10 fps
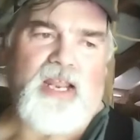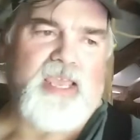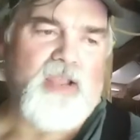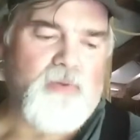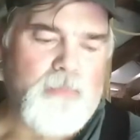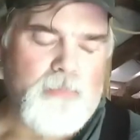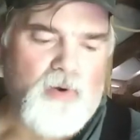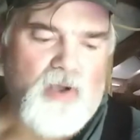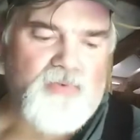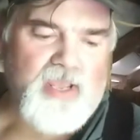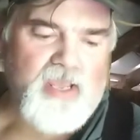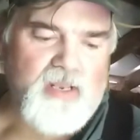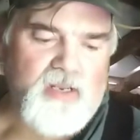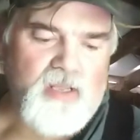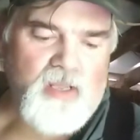I can't remember
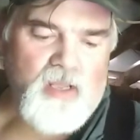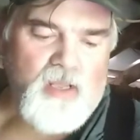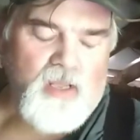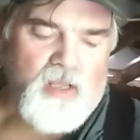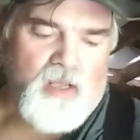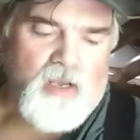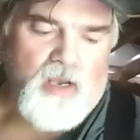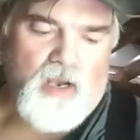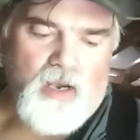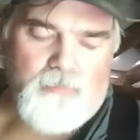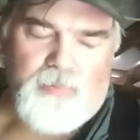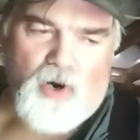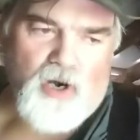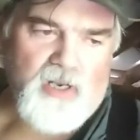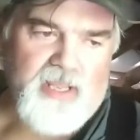offhand.
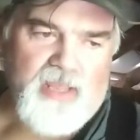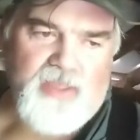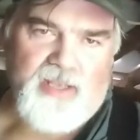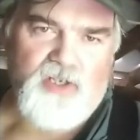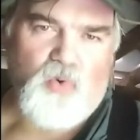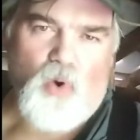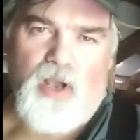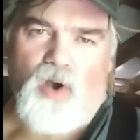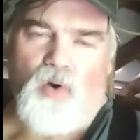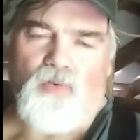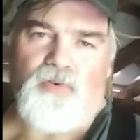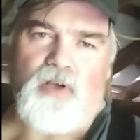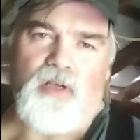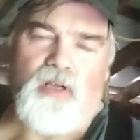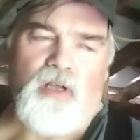Barley, I think, is
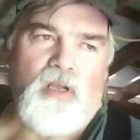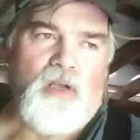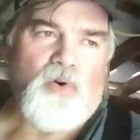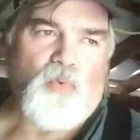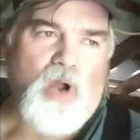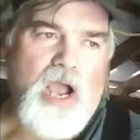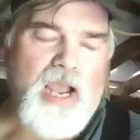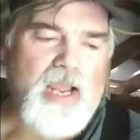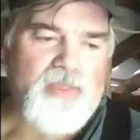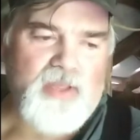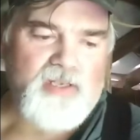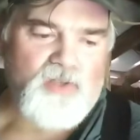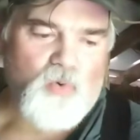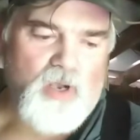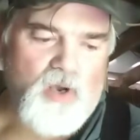12. Rye, I think, is
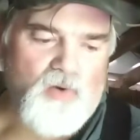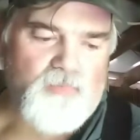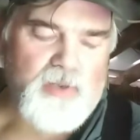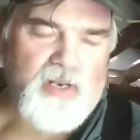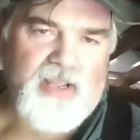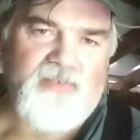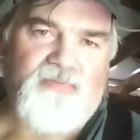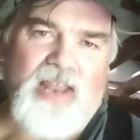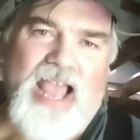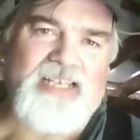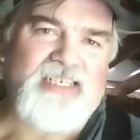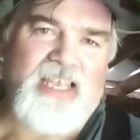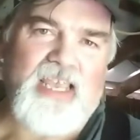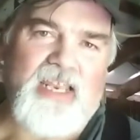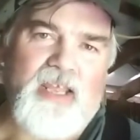12. But like
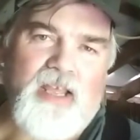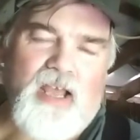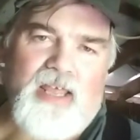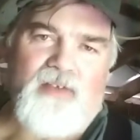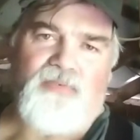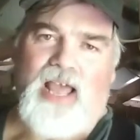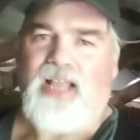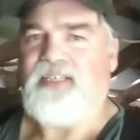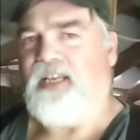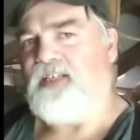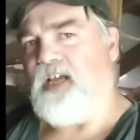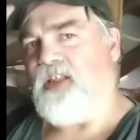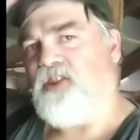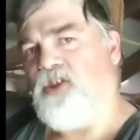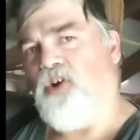flaxseed, I think flaxseed's
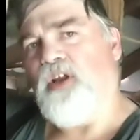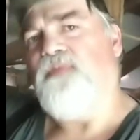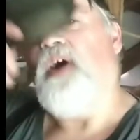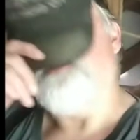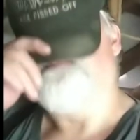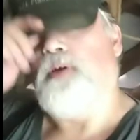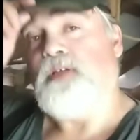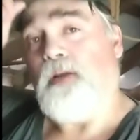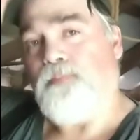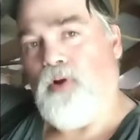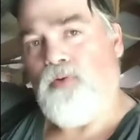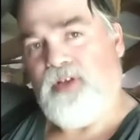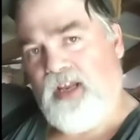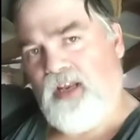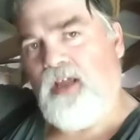like 35%
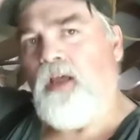protein.